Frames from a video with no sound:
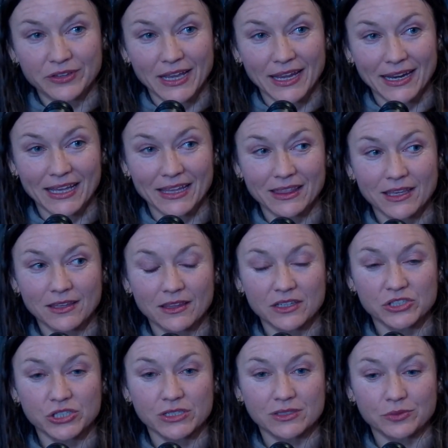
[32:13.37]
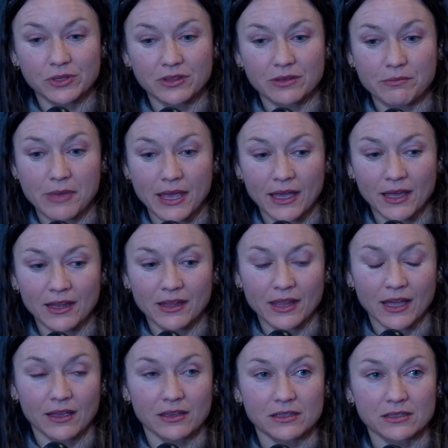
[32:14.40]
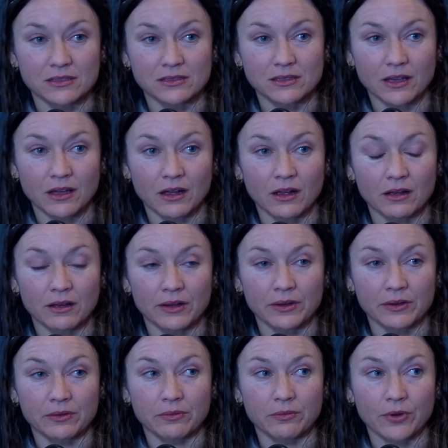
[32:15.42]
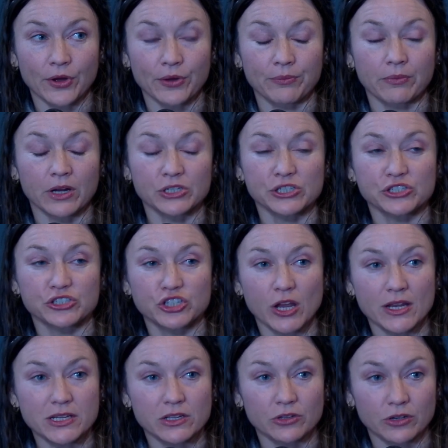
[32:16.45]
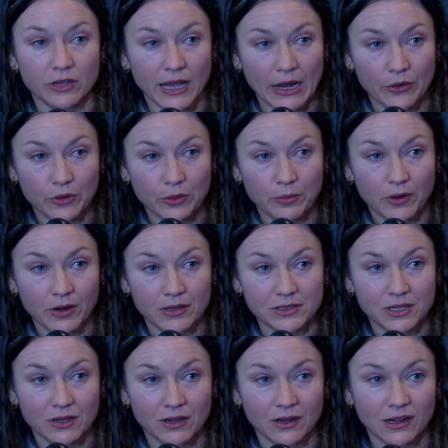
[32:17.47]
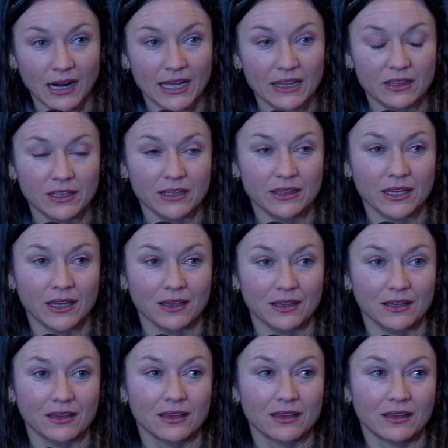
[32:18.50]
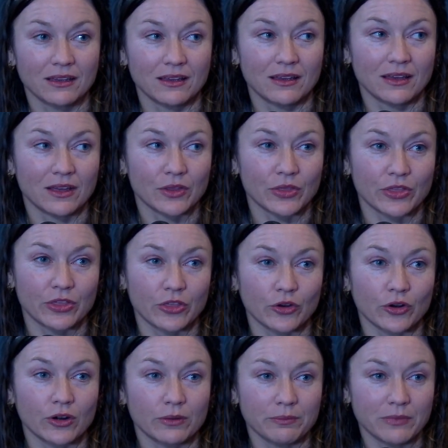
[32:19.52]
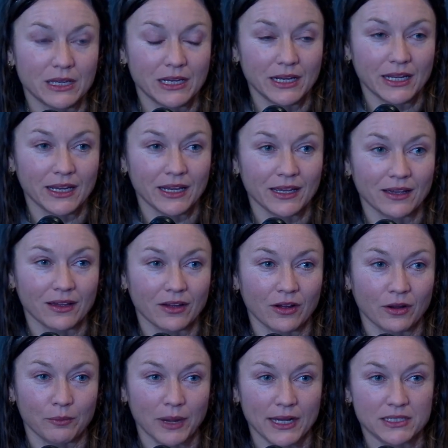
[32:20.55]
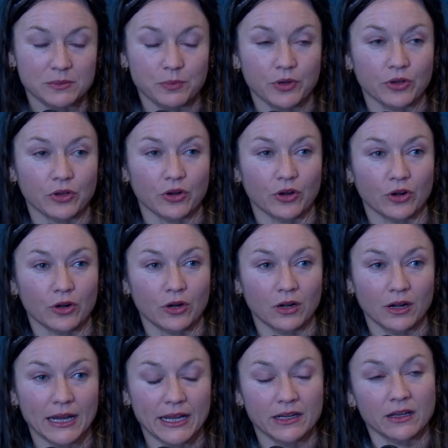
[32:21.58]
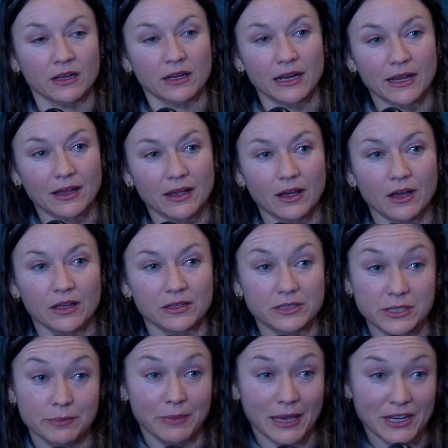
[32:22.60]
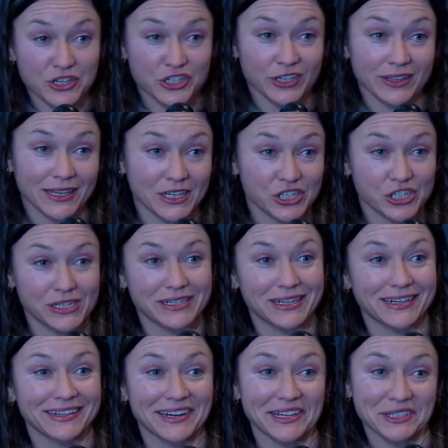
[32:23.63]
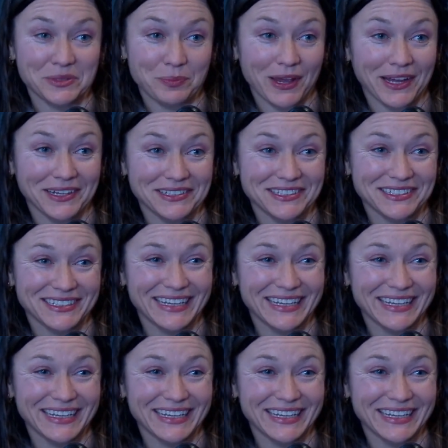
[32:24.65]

Yeah. And I think that she's with a man that is a much gentler counterpart to her. I think that their meeting has put her in a dimension that she didn't expect.